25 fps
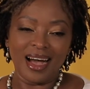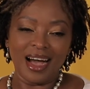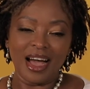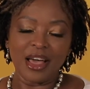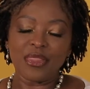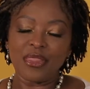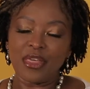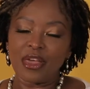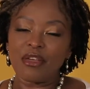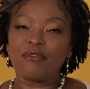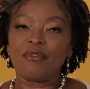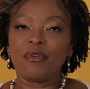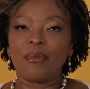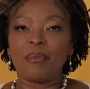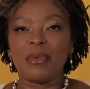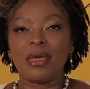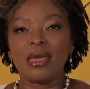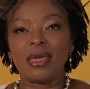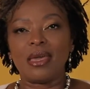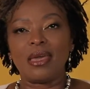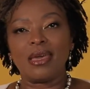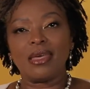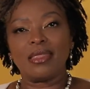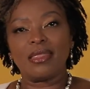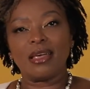I think for
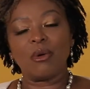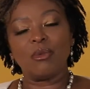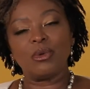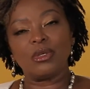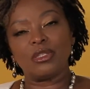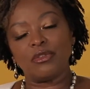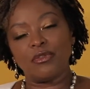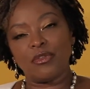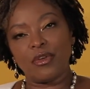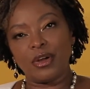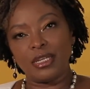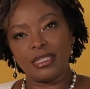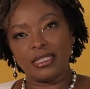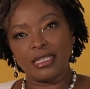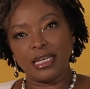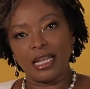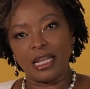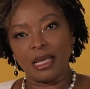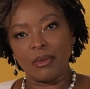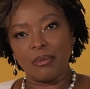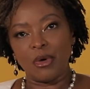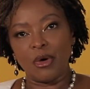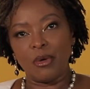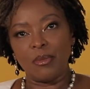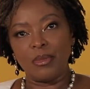me, that was a very
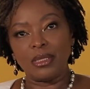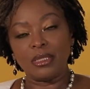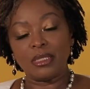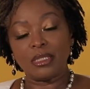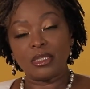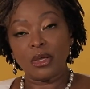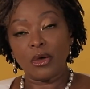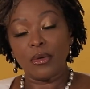telling moment.